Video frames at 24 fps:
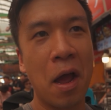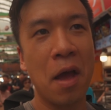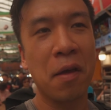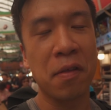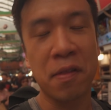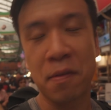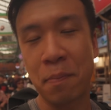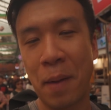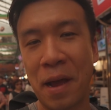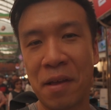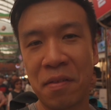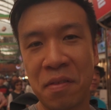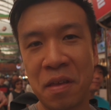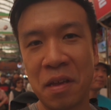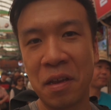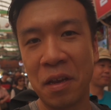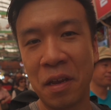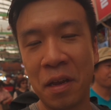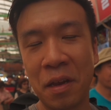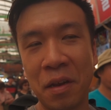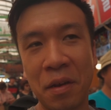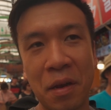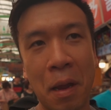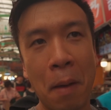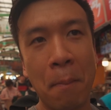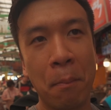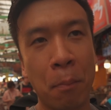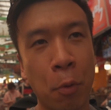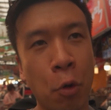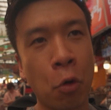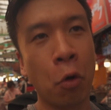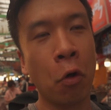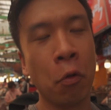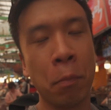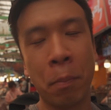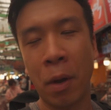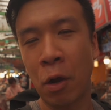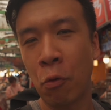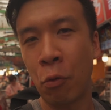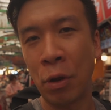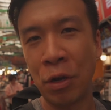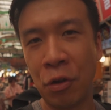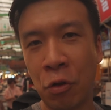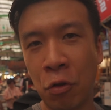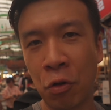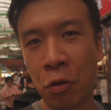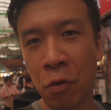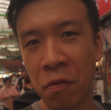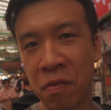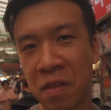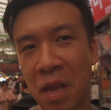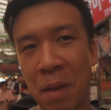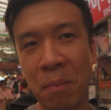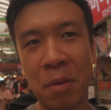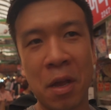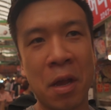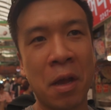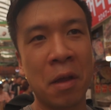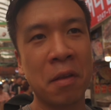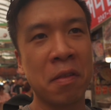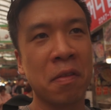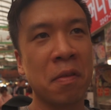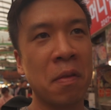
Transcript: spicy cold buckwheat noodles, naengmyeon,